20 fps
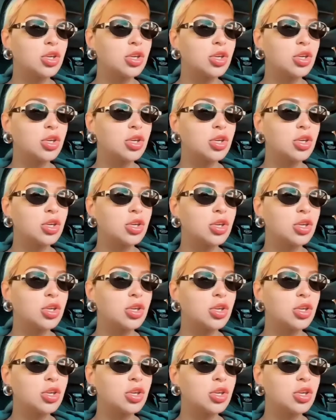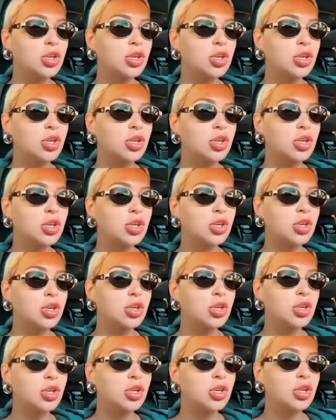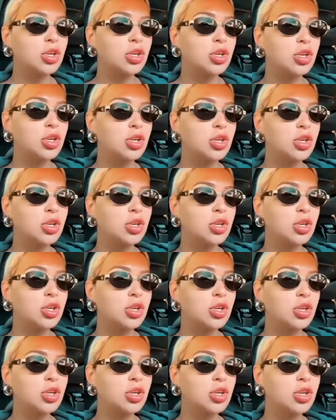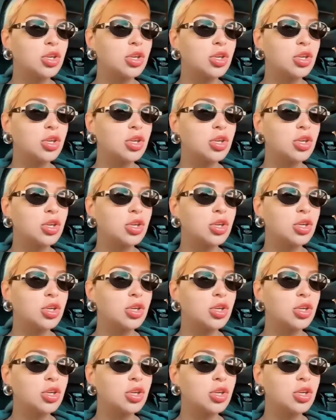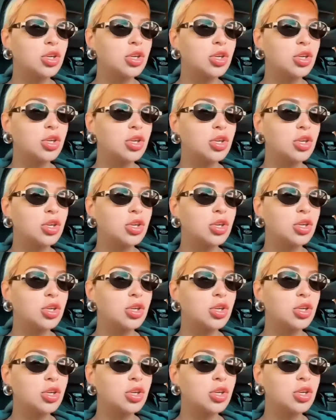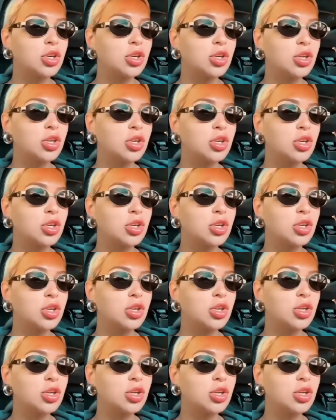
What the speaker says: (silent)